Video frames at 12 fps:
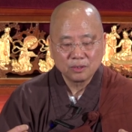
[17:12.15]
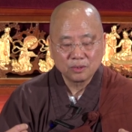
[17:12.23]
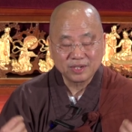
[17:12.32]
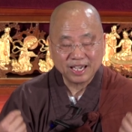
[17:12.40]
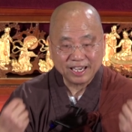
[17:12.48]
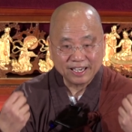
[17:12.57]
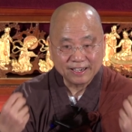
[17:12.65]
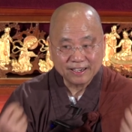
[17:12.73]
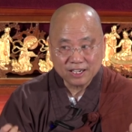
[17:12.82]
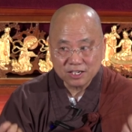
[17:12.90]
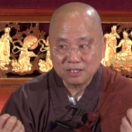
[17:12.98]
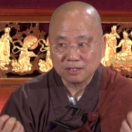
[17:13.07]
to get
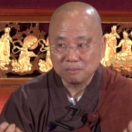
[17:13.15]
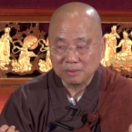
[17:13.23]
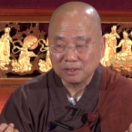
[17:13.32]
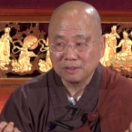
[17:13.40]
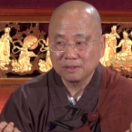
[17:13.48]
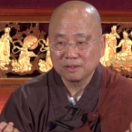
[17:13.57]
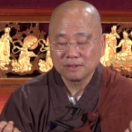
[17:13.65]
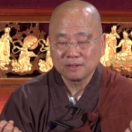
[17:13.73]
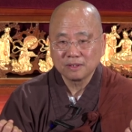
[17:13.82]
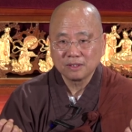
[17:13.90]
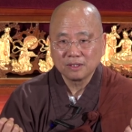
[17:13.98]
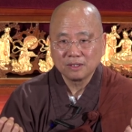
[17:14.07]
enlightenment,
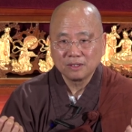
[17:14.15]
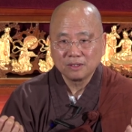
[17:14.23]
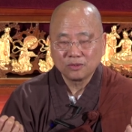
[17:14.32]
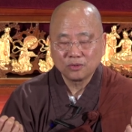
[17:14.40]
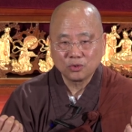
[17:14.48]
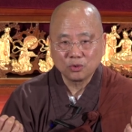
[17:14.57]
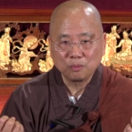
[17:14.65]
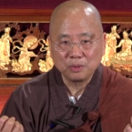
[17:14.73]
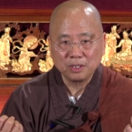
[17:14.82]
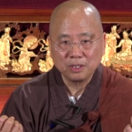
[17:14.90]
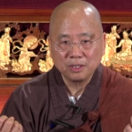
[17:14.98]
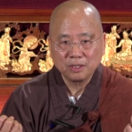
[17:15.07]
to
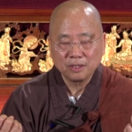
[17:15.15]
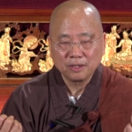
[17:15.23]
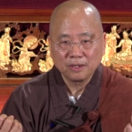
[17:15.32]
be